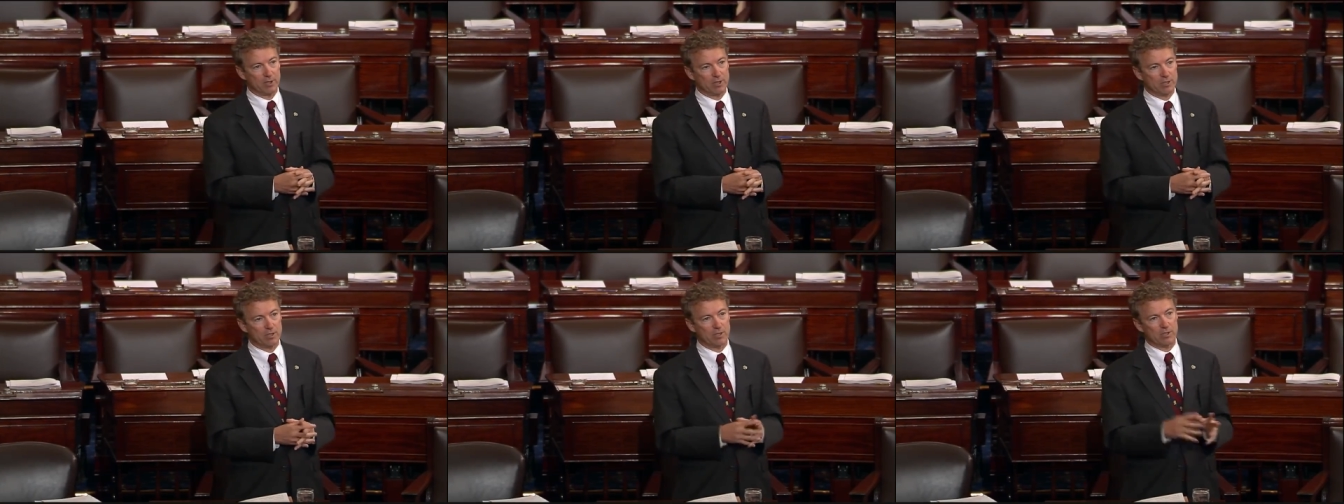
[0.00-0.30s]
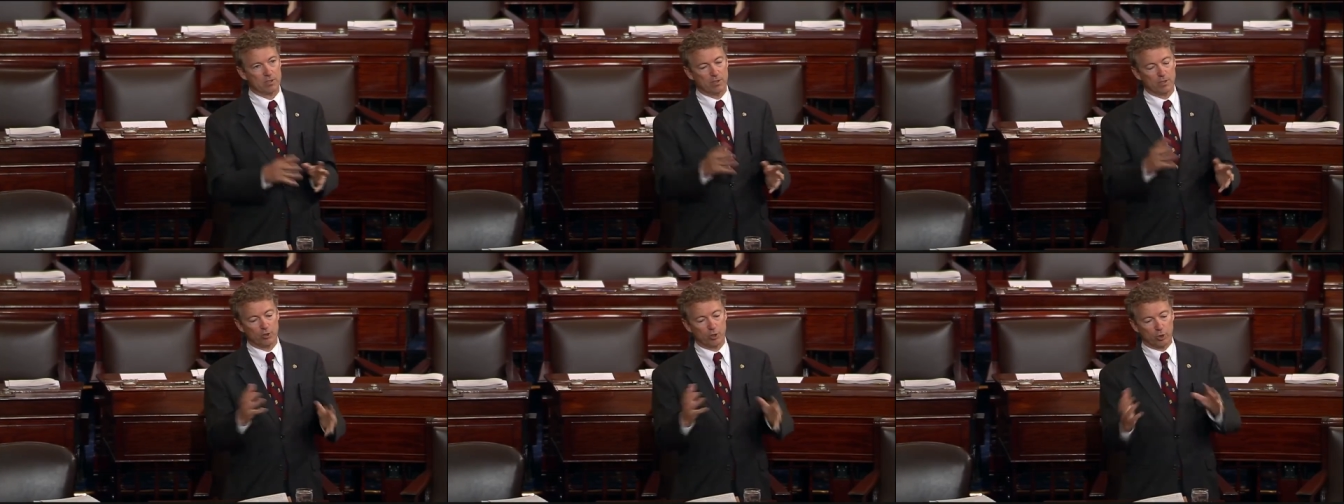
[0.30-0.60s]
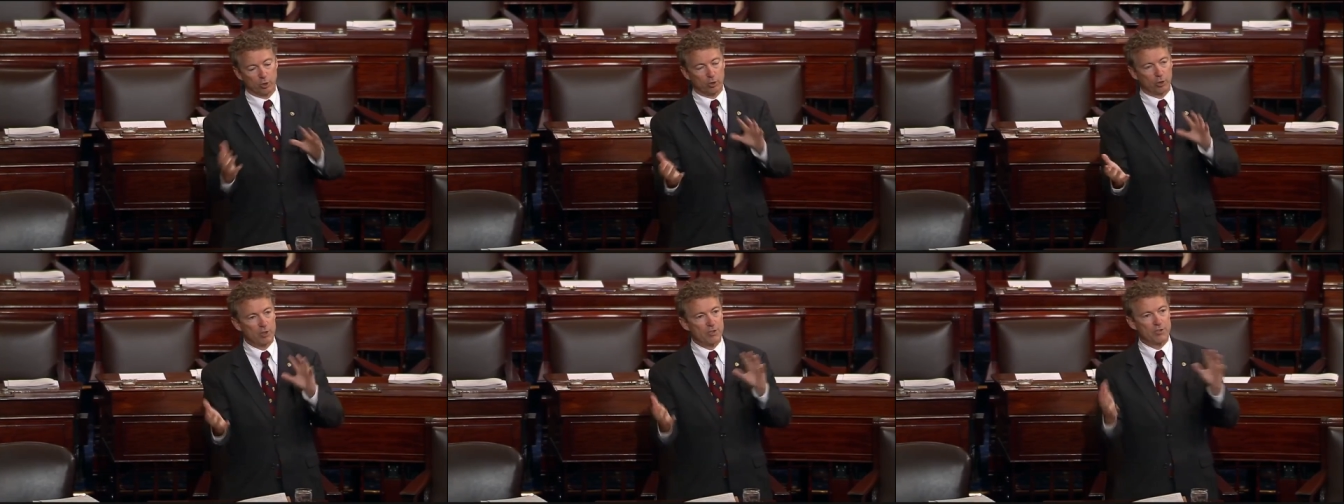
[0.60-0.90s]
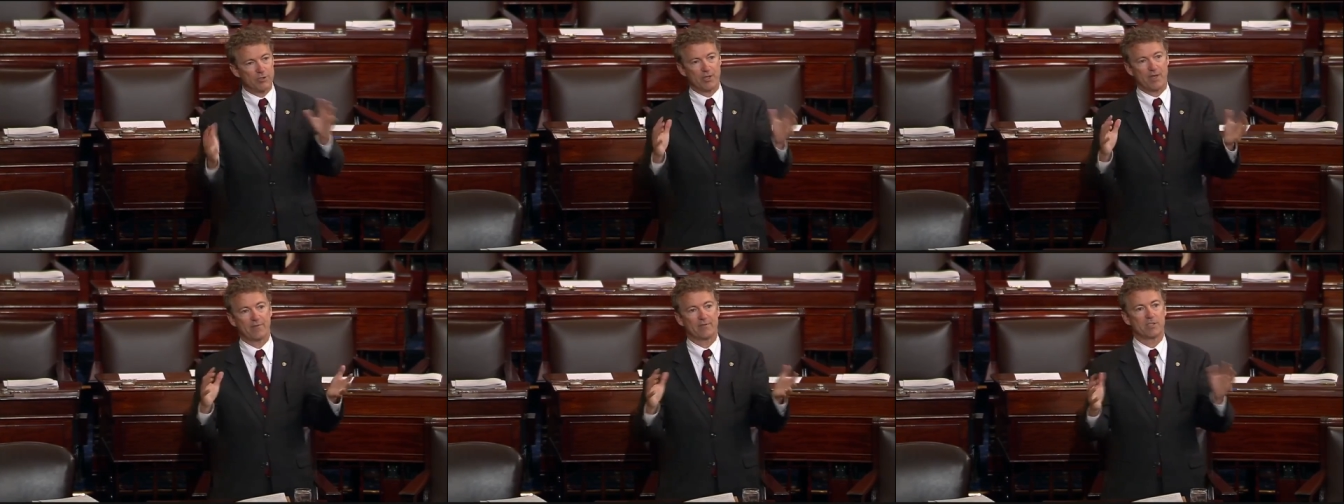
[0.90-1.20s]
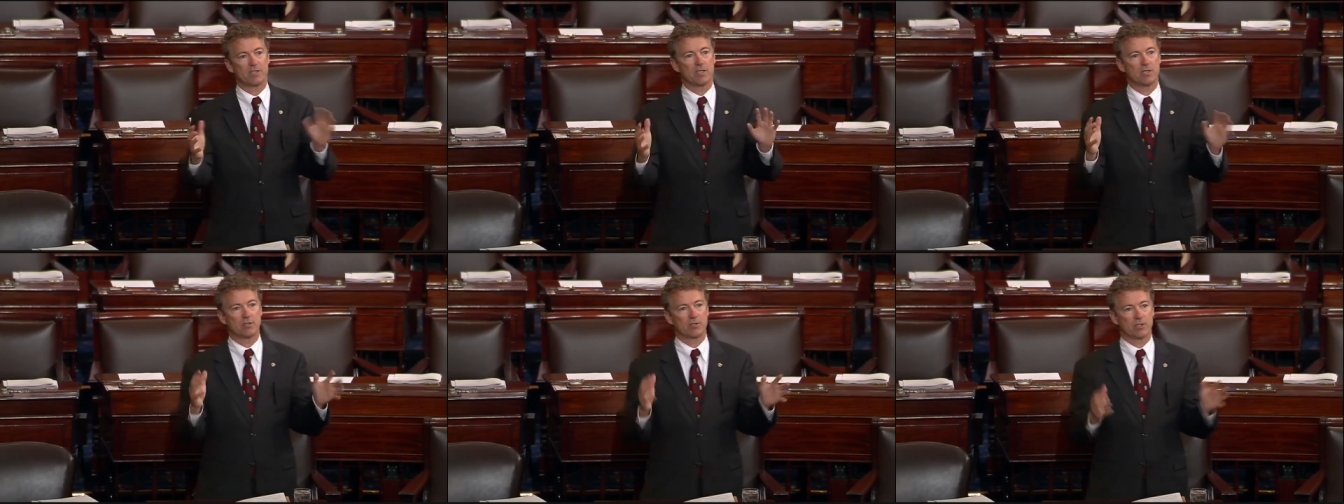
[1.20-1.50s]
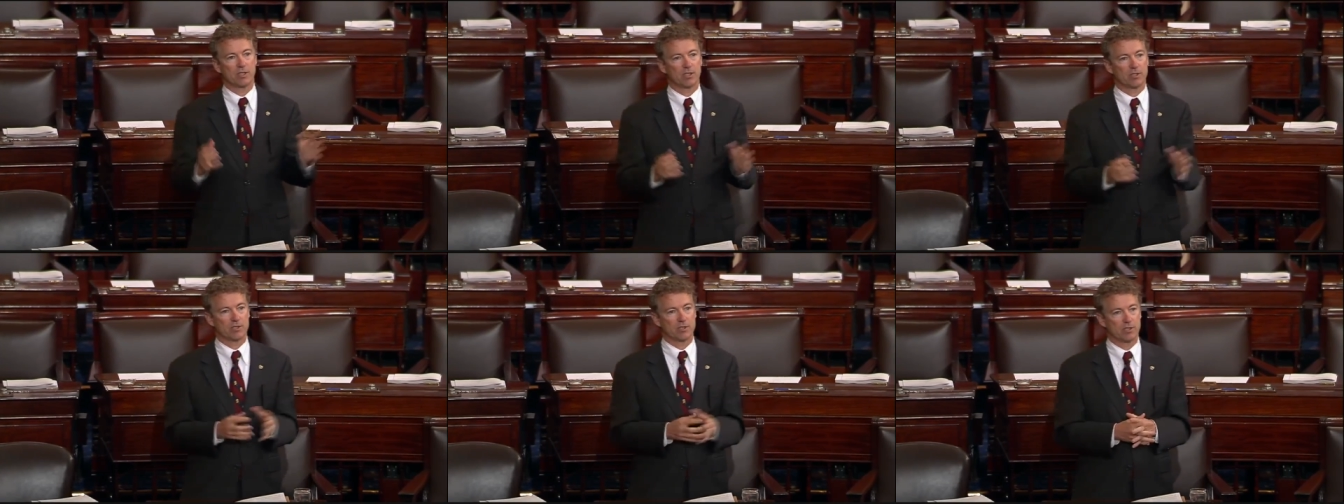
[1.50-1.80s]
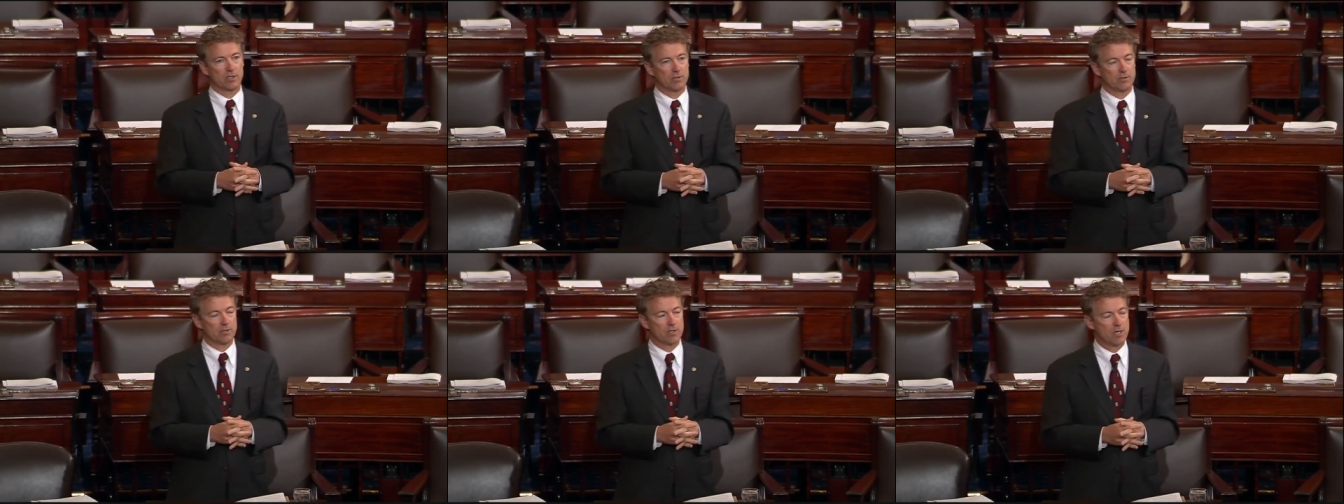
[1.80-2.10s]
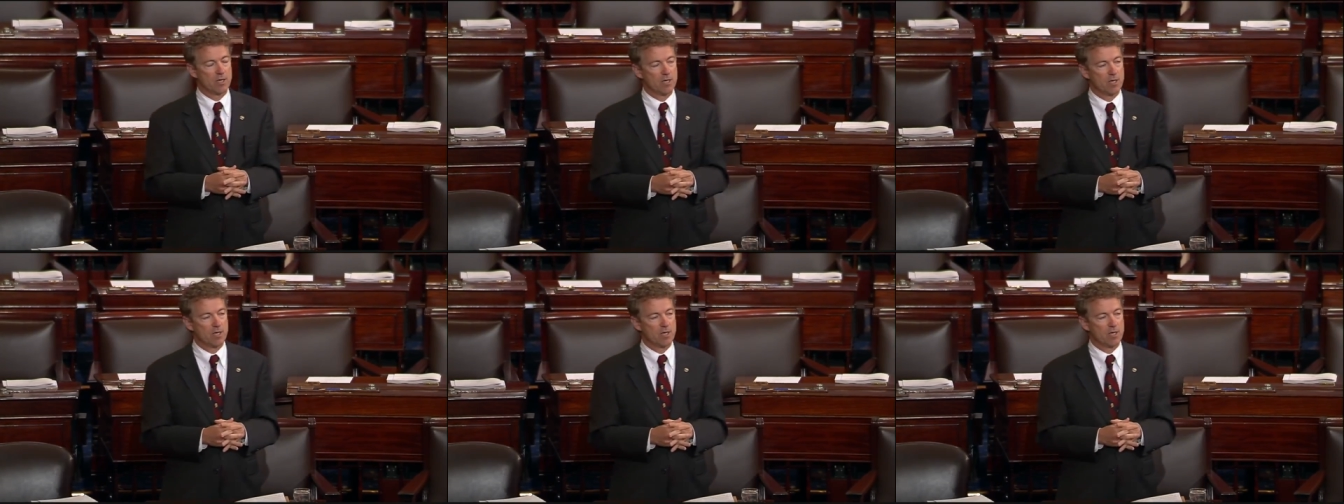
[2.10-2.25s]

This is in the early 1760s.